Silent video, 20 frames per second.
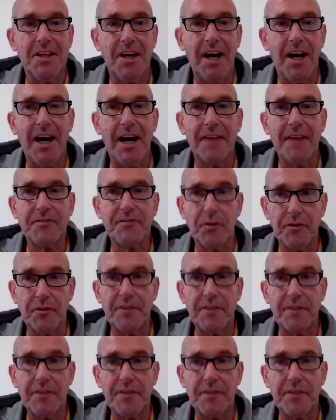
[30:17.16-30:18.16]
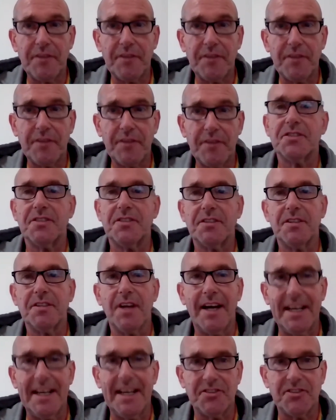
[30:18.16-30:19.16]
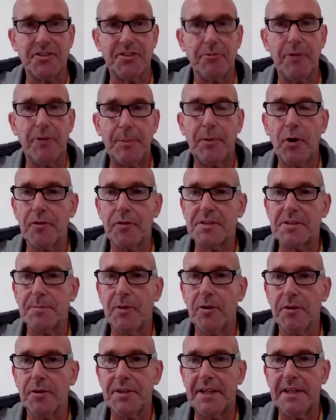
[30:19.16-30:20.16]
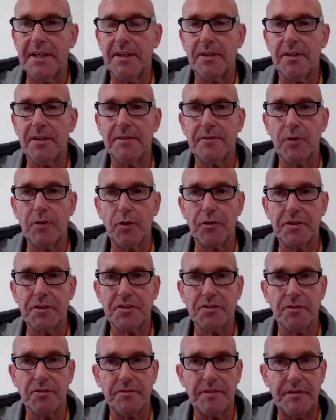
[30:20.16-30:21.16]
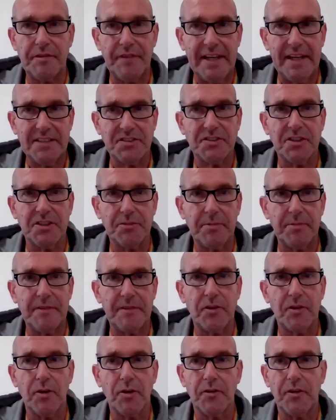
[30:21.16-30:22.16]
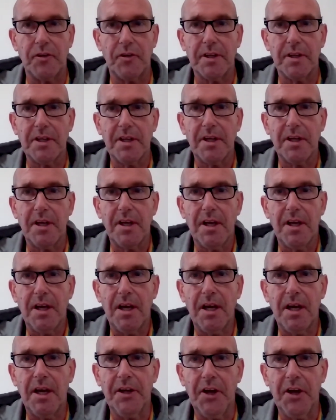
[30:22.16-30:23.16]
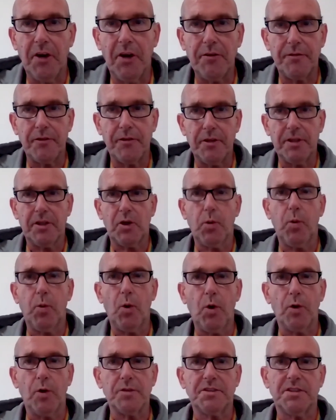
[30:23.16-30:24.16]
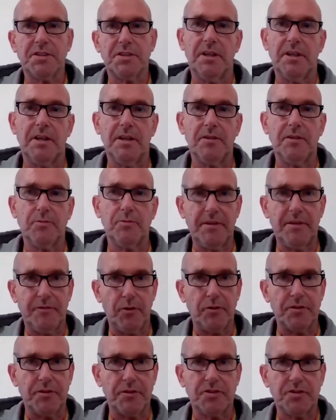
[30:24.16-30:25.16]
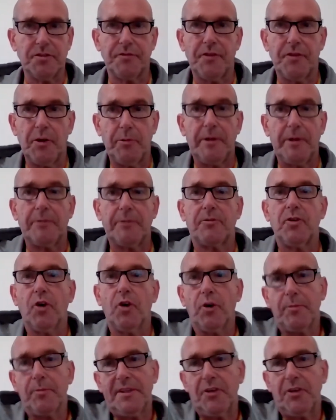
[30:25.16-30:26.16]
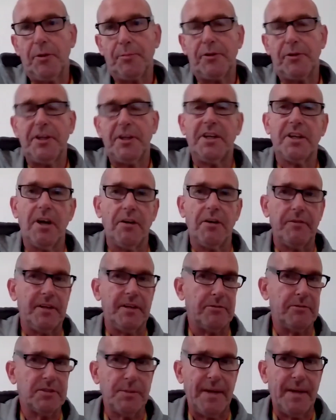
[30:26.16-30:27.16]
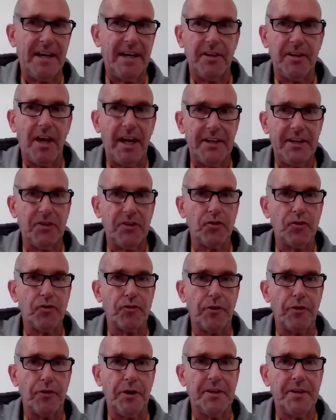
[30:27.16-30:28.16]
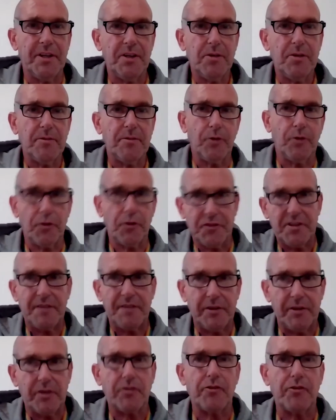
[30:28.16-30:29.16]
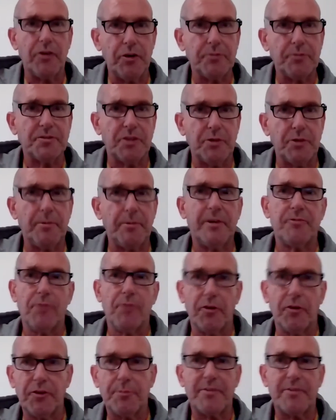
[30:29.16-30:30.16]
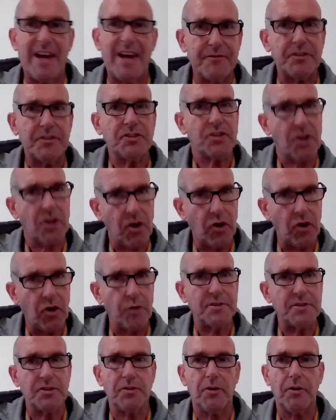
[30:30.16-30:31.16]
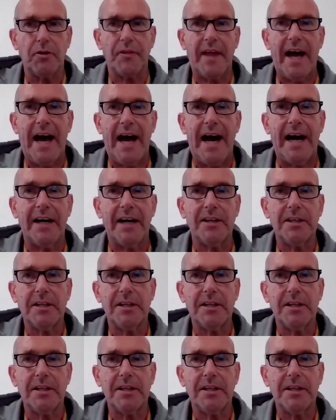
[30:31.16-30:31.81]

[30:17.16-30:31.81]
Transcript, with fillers: I've done the figures I had to do a report this morning of all the sort of events that we've done. And over a quarter with all the stuff that we would normally do pre COVID, it was about 900 with all the different groups that we'd run, the breakfast clubs and all that.